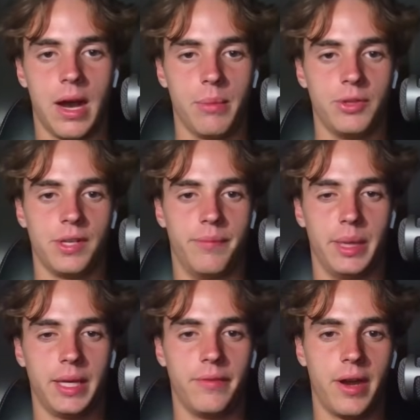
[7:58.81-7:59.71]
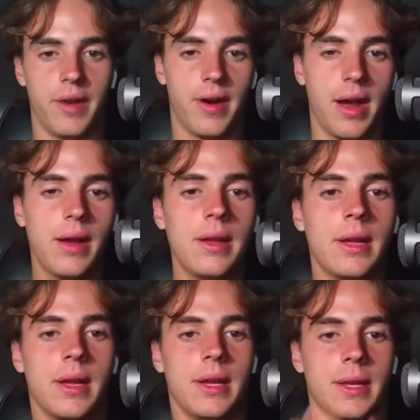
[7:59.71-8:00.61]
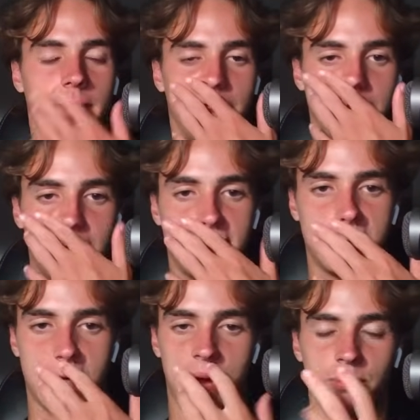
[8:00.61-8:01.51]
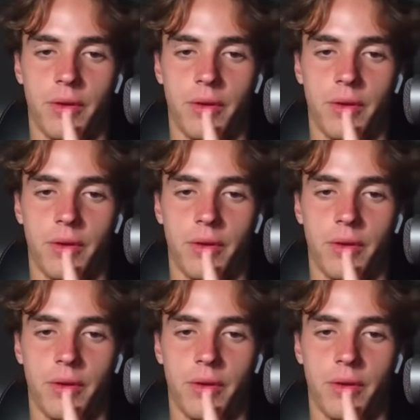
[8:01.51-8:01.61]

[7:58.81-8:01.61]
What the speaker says: I'm using MillionVerifier. This, I'm not